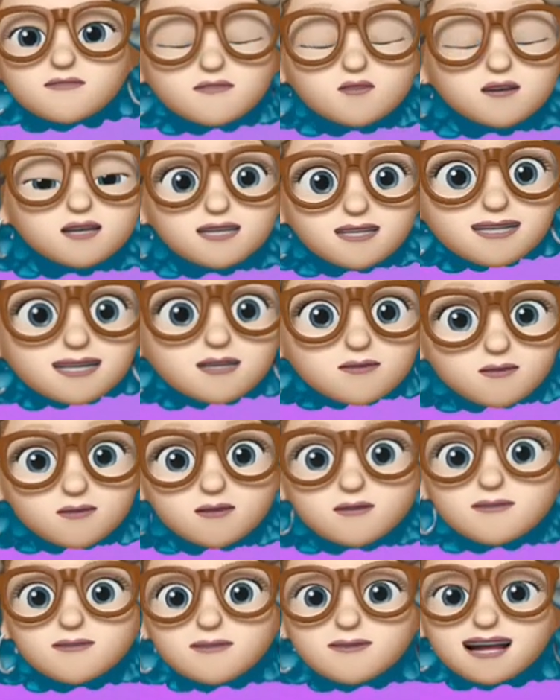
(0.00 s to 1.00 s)
For
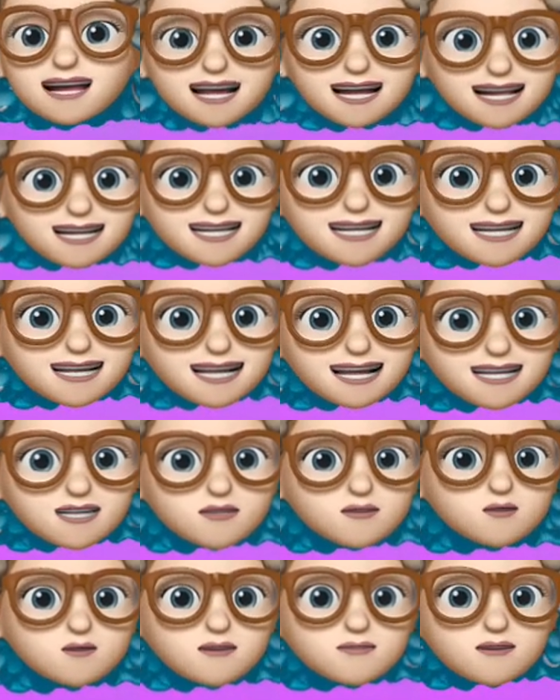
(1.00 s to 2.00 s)
example, in
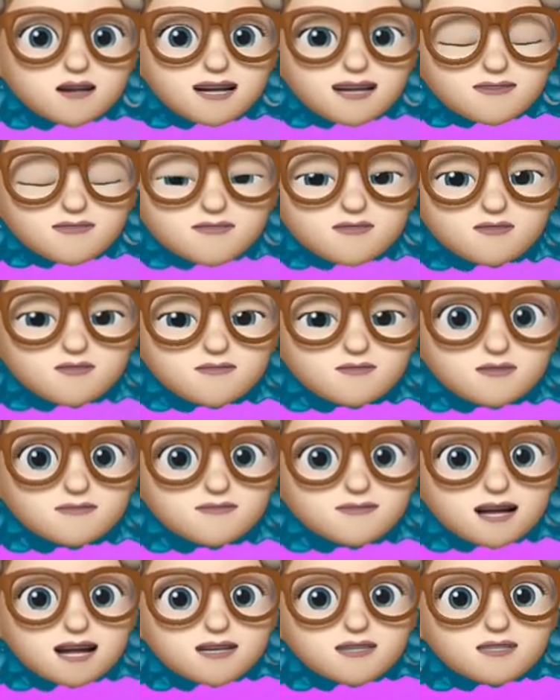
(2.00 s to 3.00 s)
class, we were asked to
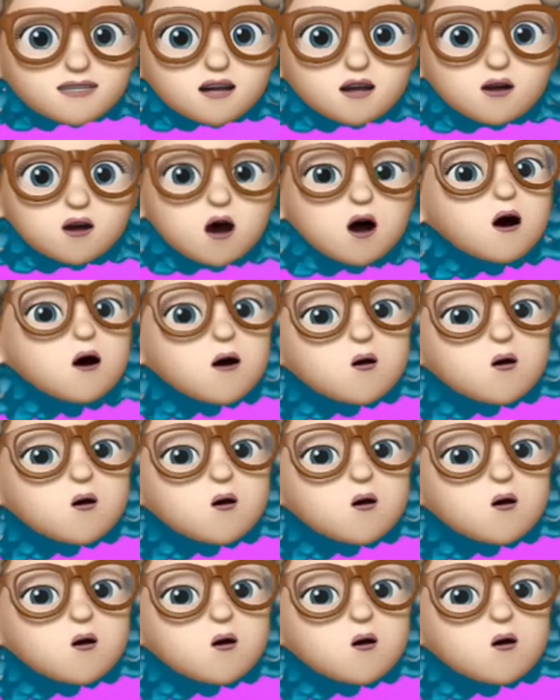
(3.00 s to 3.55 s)
reflect on